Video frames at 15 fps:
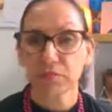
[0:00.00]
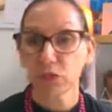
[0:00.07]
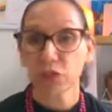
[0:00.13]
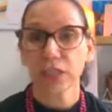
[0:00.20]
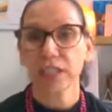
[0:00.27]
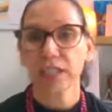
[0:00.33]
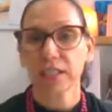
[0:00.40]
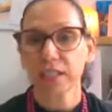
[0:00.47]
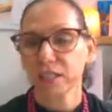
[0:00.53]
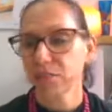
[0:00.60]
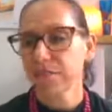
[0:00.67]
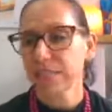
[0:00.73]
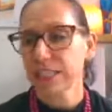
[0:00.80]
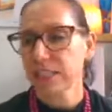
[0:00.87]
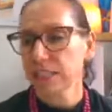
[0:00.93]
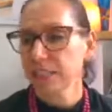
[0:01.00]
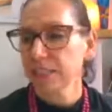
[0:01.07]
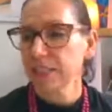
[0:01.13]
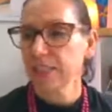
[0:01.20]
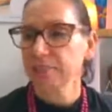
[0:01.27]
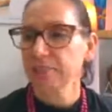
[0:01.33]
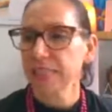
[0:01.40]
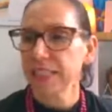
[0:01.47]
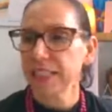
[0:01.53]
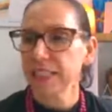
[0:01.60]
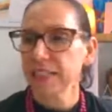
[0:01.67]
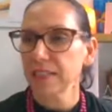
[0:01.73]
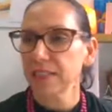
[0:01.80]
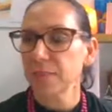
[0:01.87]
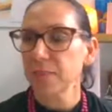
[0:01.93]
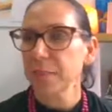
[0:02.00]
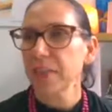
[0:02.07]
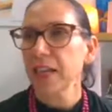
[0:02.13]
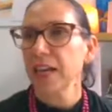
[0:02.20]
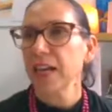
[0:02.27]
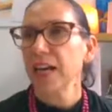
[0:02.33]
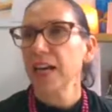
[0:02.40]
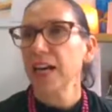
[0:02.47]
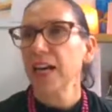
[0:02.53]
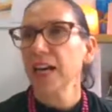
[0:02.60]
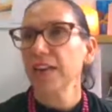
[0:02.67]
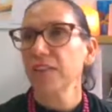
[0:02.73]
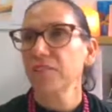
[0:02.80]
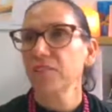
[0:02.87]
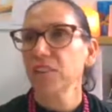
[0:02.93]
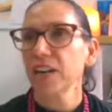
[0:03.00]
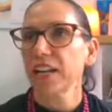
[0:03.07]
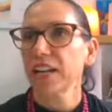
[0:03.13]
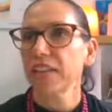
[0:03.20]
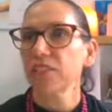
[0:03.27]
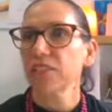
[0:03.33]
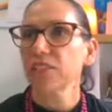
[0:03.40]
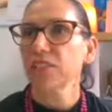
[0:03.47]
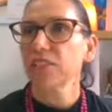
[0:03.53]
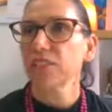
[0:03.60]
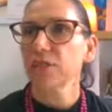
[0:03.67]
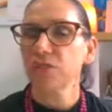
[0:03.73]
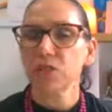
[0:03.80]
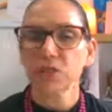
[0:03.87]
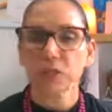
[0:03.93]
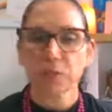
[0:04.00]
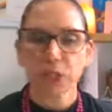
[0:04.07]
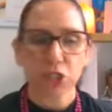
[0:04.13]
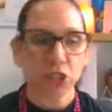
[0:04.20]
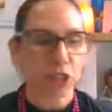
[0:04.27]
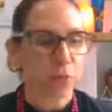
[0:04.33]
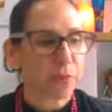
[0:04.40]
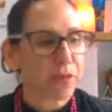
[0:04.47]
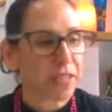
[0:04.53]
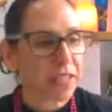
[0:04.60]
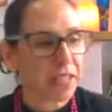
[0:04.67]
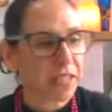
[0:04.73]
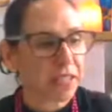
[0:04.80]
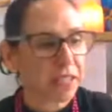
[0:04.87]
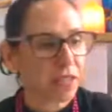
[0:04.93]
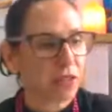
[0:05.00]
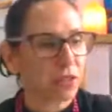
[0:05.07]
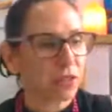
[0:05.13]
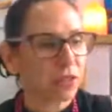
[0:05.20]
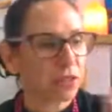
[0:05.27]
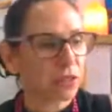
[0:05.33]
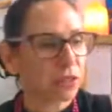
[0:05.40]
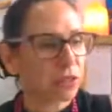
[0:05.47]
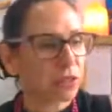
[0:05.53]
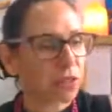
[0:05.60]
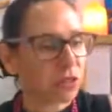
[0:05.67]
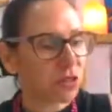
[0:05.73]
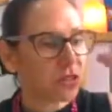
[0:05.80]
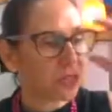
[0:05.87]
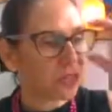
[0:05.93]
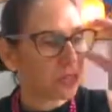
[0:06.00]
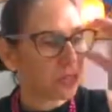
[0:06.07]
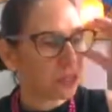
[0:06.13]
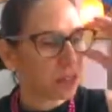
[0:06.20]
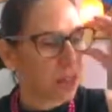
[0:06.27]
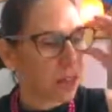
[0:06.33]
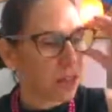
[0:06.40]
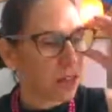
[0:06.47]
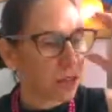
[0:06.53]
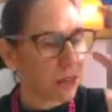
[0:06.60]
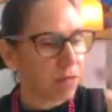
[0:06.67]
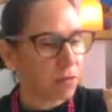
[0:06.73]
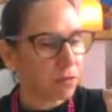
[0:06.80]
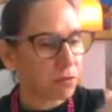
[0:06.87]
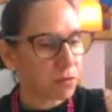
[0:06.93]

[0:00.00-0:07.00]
drink a lot, rest a lot, eat a lot. And on Friday afternoon, I was doing my shopping and I got to the car park,